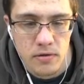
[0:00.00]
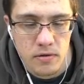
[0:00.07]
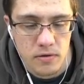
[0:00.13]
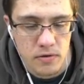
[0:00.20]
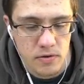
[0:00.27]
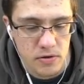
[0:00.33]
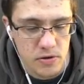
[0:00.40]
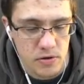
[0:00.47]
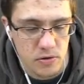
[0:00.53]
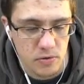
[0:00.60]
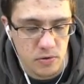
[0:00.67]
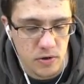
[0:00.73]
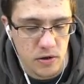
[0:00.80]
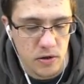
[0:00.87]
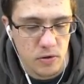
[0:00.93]
So
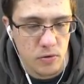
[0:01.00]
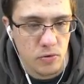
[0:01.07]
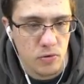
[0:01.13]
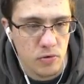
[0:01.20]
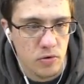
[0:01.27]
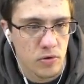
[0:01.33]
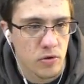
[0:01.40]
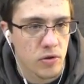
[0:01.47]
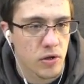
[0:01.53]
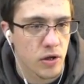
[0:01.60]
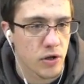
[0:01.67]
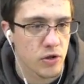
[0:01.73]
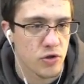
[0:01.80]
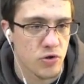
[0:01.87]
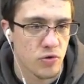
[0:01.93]
U,
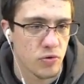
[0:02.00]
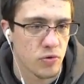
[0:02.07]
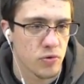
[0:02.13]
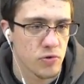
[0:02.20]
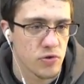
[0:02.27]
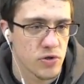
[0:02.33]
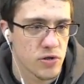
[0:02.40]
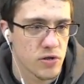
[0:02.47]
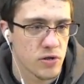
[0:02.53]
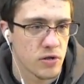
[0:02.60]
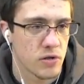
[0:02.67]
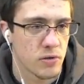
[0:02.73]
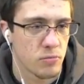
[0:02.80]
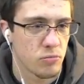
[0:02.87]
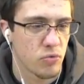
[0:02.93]
controls,
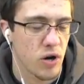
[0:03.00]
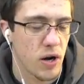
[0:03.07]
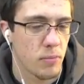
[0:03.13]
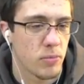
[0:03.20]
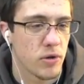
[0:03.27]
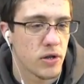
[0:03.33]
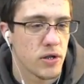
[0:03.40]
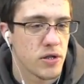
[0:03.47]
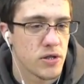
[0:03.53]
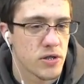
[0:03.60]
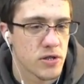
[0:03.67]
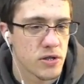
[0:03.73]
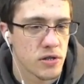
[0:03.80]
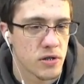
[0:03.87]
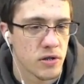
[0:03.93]
properties,
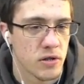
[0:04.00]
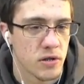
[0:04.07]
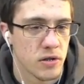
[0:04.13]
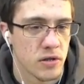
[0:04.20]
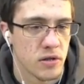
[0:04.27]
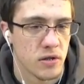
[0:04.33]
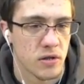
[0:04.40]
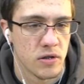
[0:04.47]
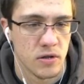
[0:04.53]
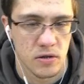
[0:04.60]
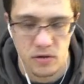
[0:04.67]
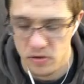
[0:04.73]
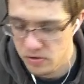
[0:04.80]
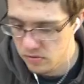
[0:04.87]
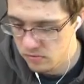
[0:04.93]

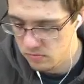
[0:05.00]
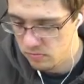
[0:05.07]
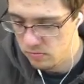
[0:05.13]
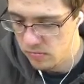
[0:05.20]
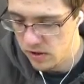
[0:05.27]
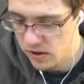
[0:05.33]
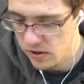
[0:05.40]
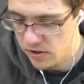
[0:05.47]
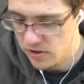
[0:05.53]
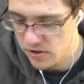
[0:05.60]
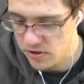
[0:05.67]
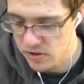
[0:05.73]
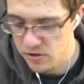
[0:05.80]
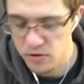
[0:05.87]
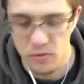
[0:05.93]

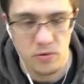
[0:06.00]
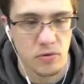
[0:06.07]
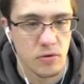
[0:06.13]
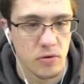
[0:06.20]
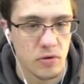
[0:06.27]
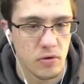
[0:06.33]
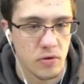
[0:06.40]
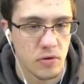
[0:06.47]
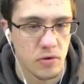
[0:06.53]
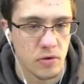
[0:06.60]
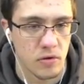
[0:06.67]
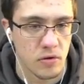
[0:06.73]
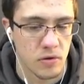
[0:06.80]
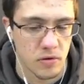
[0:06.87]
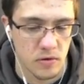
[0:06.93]
-2.
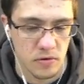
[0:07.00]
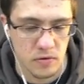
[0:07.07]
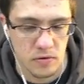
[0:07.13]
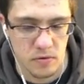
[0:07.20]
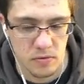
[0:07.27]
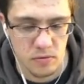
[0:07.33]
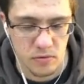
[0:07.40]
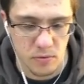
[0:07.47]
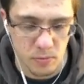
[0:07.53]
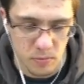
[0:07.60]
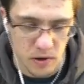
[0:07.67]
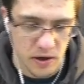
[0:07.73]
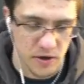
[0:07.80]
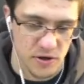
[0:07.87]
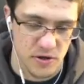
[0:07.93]
We'll do
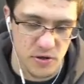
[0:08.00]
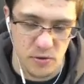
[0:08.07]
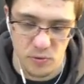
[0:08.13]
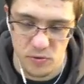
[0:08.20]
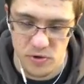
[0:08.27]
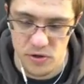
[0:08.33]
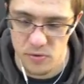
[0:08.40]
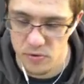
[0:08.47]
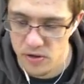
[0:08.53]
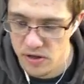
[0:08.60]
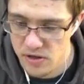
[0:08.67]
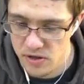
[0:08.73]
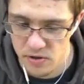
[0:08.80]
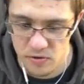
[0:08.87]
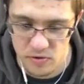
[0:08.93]
-2 and see what that
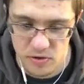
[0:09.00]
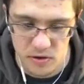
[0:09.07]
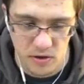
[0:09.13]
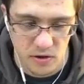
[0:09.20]
sounds like.